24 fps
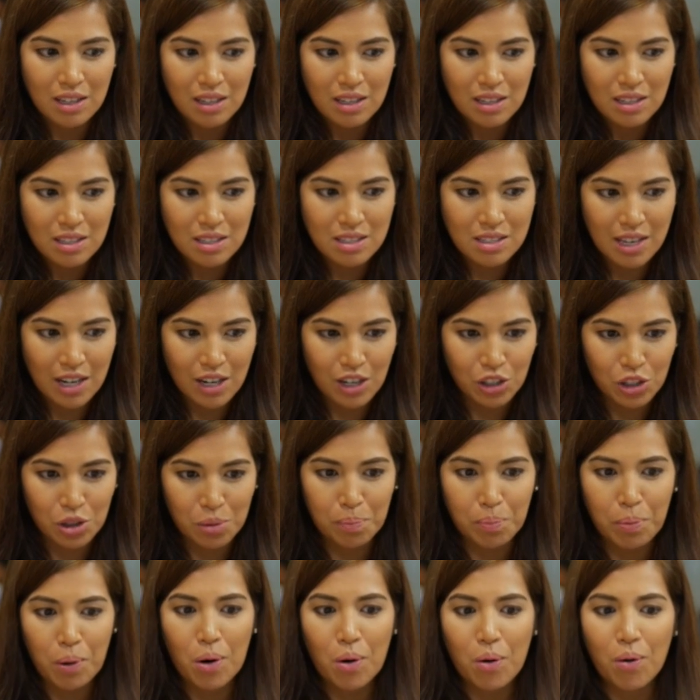Senator
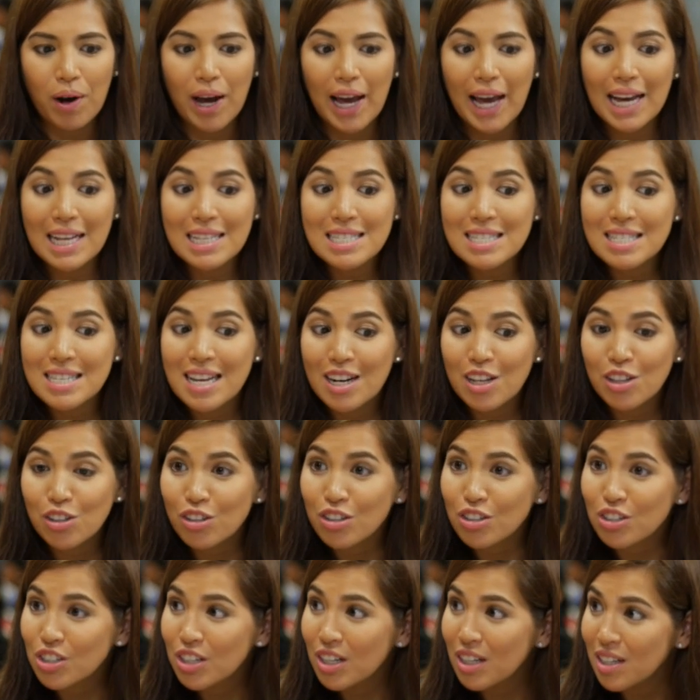Poe and Senator
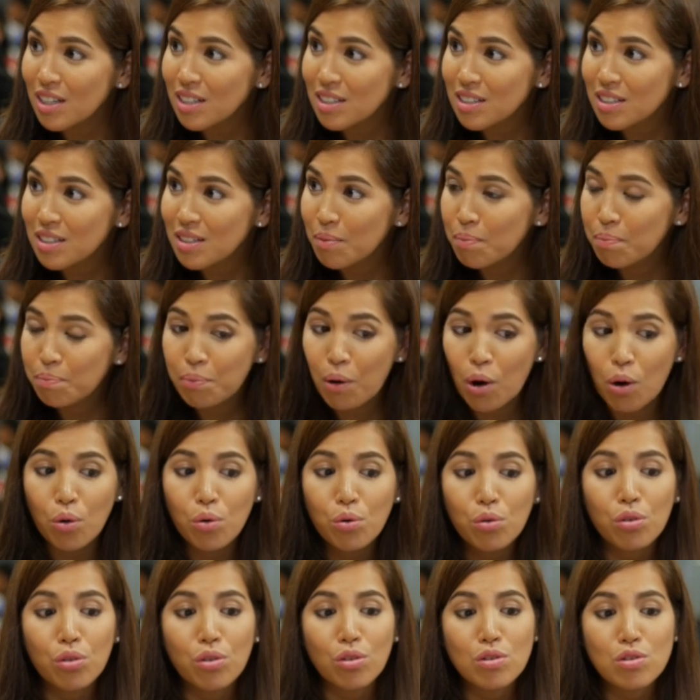Chiz, both
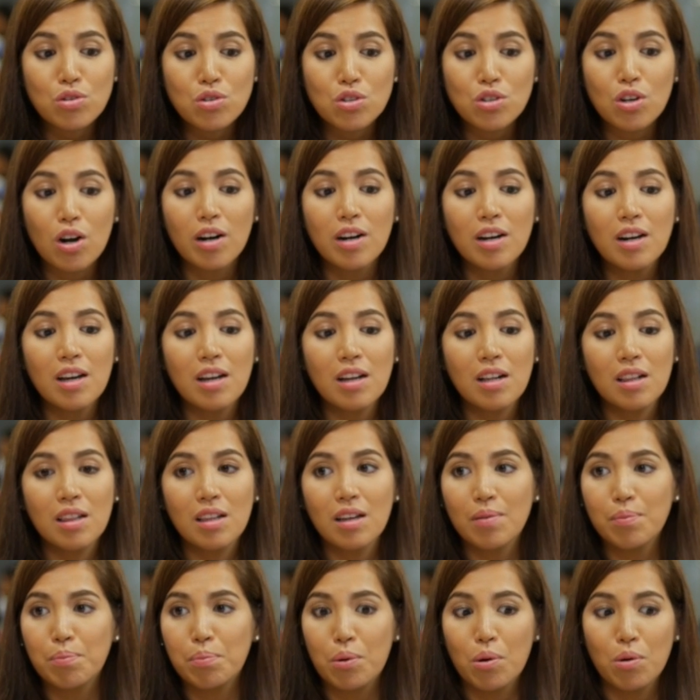starting
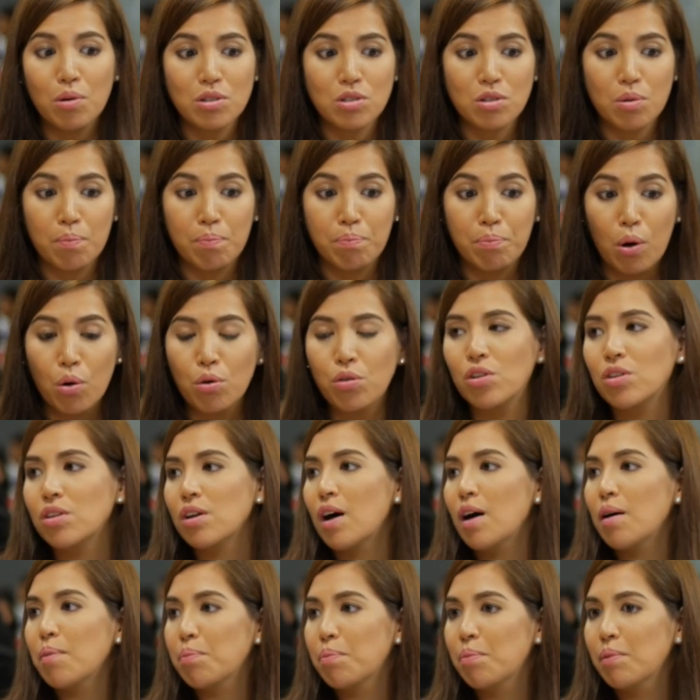the polls both
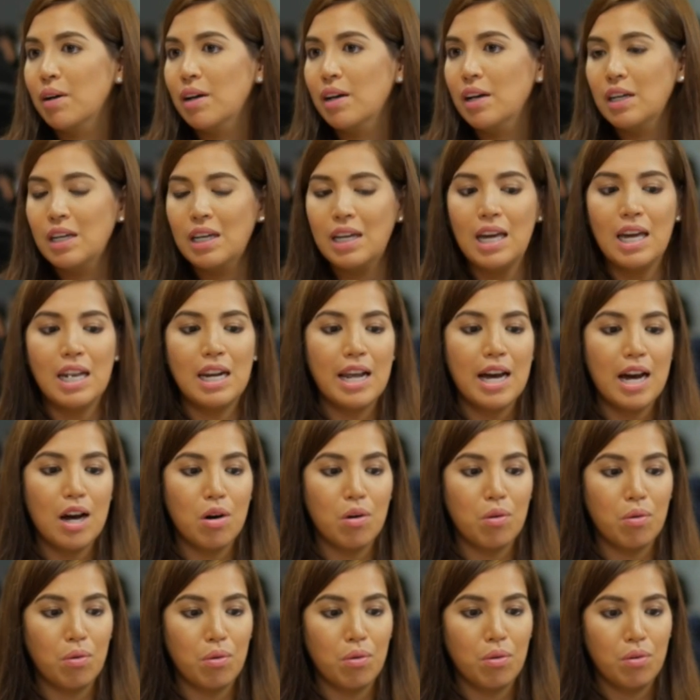atop. And
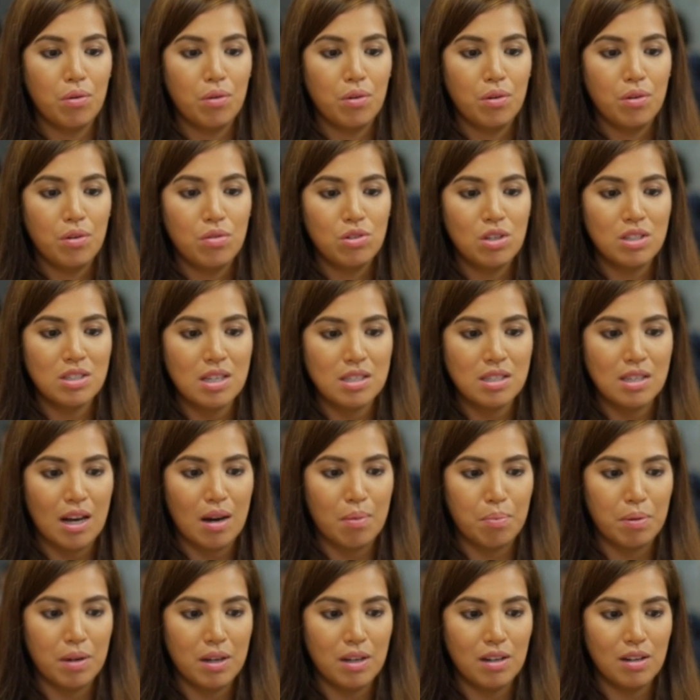now this has
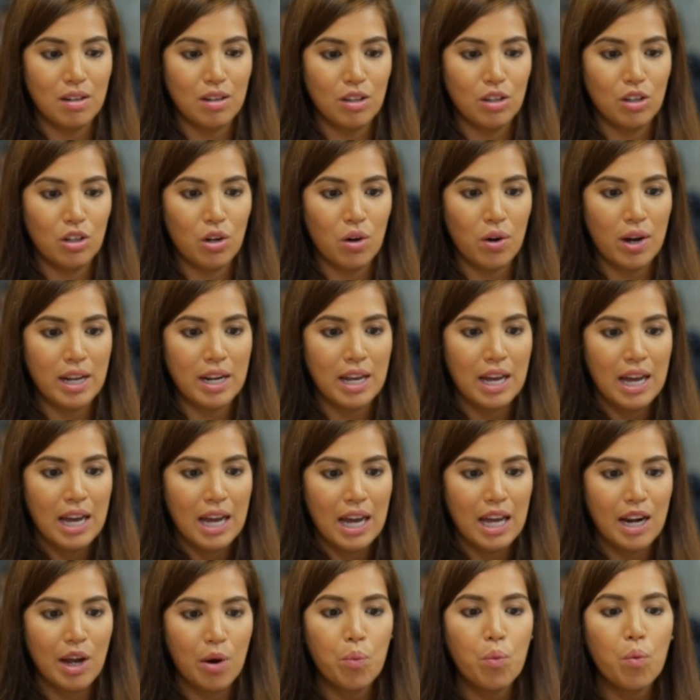happened, you know, and,
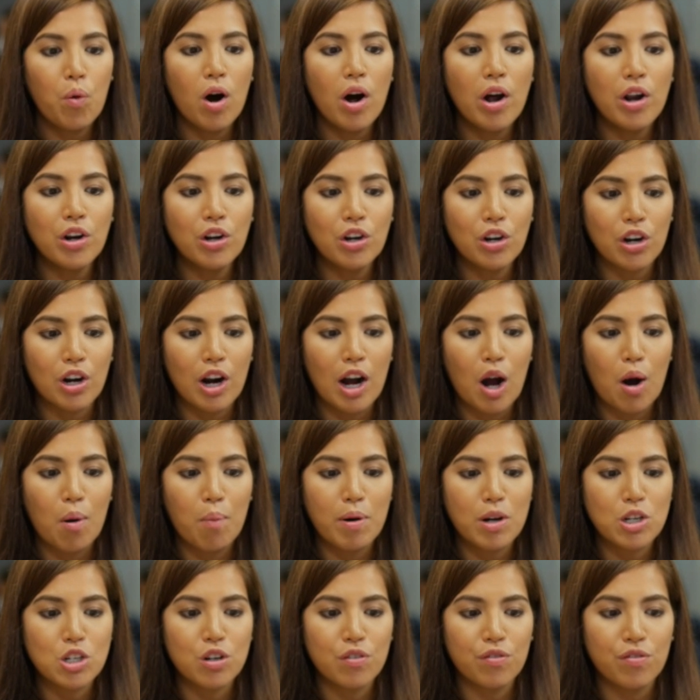and I wonder how
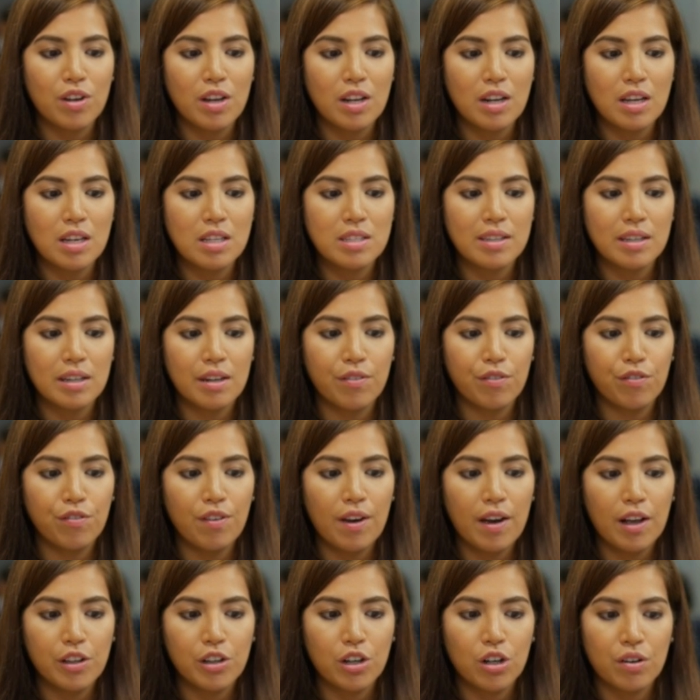much of it is a
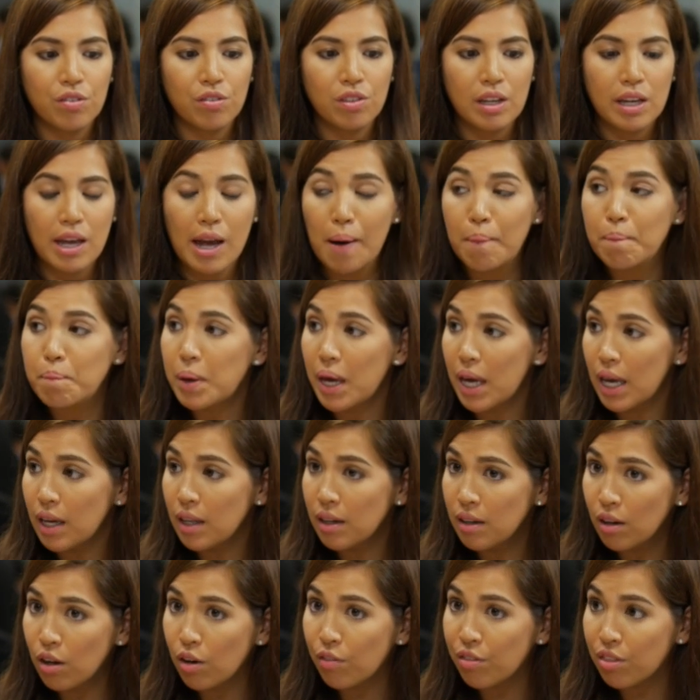failure of the campaign,
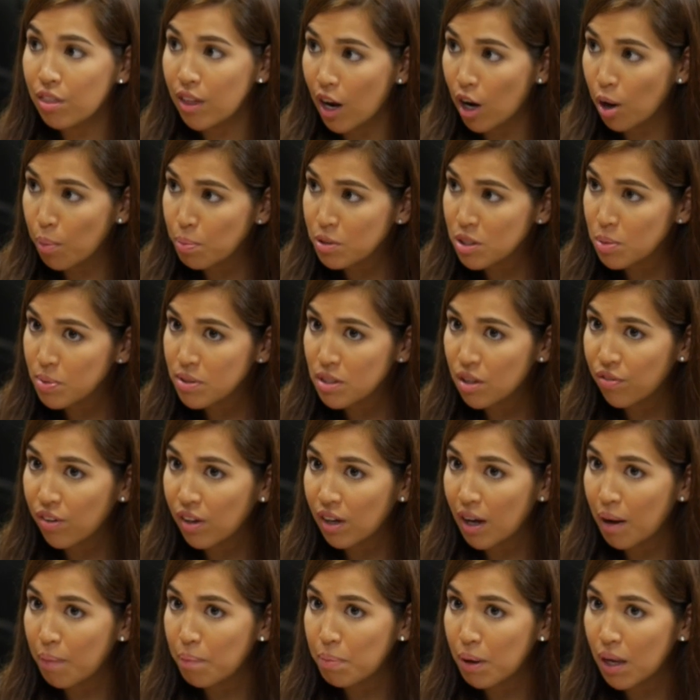of their specific
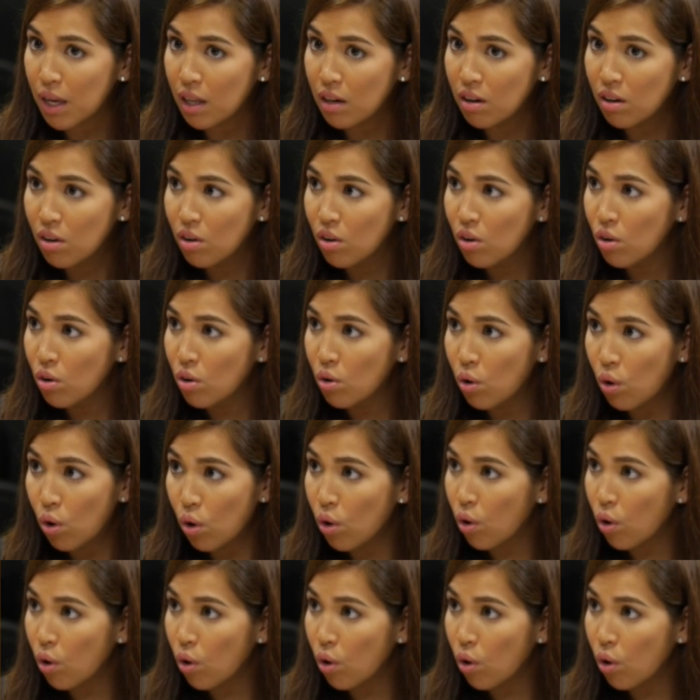campaign, right.